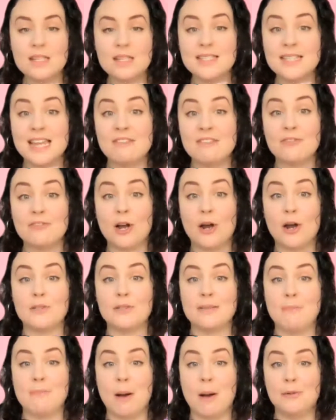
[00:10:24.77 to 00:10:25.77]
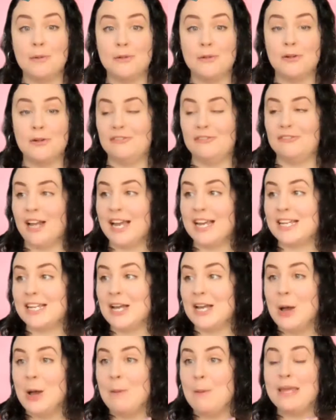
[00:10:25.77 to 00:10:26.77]
safe, cozy bubble of
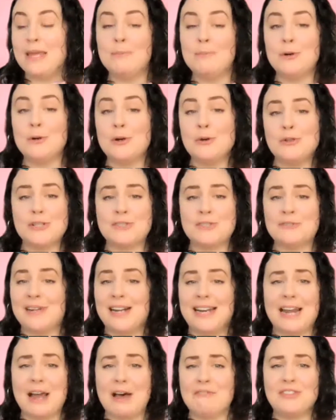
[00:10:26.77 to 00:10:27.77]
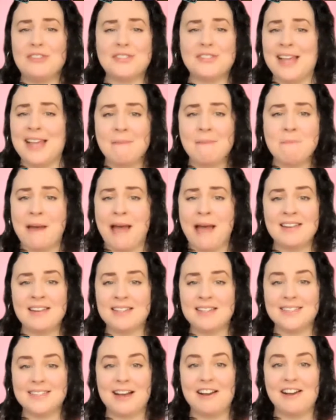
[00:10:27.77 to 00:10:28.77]
like people who just really love the same
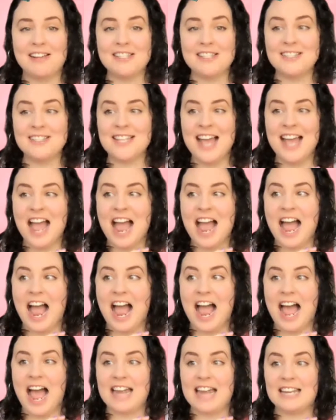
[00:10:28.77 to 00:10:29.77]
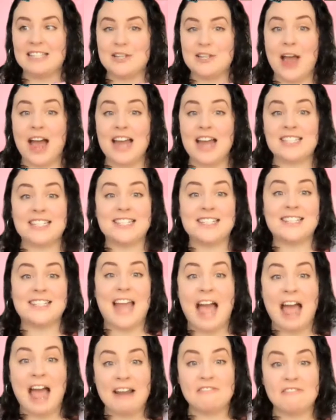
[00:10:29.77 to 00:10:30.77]
band as us, and you had to
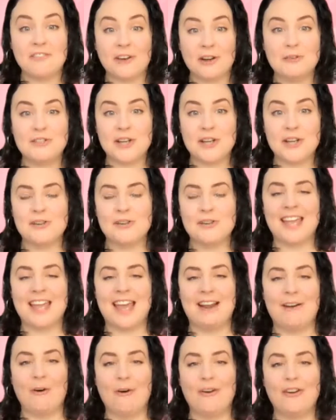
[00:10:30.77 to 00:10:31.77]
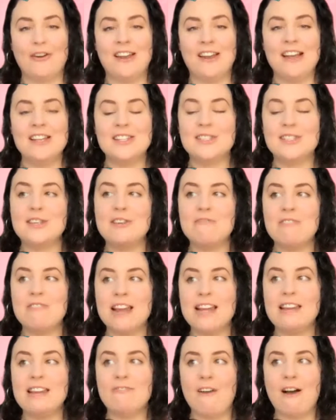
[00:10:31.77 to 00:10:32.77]
scan a photo to get it on. So you
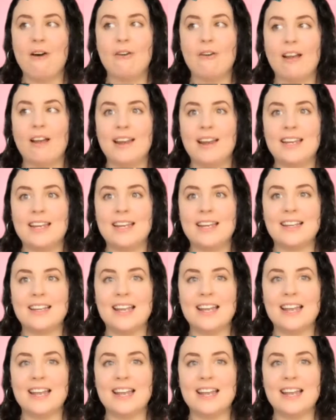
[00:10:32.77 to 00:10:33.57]
really felt like